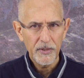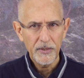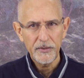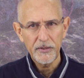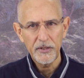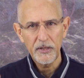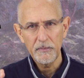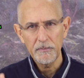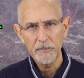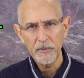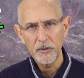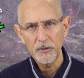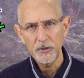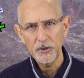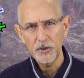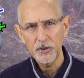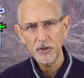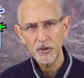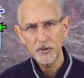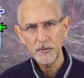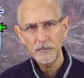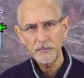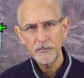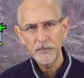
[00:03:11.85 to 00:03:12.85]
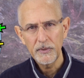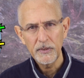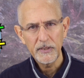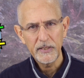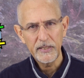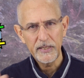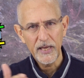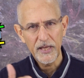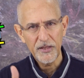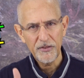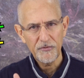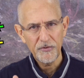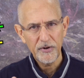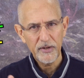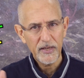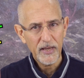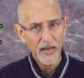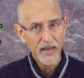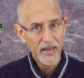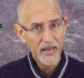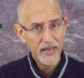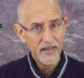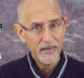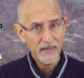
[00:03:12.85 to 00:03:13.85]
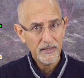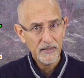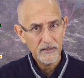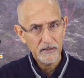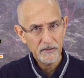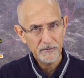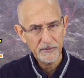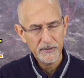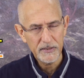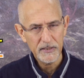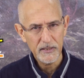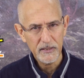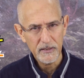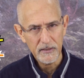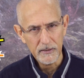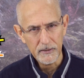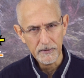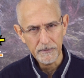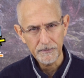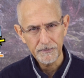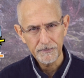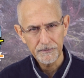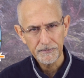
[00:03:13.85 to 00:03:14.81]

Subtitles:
the emotional, the etheric, and the physical.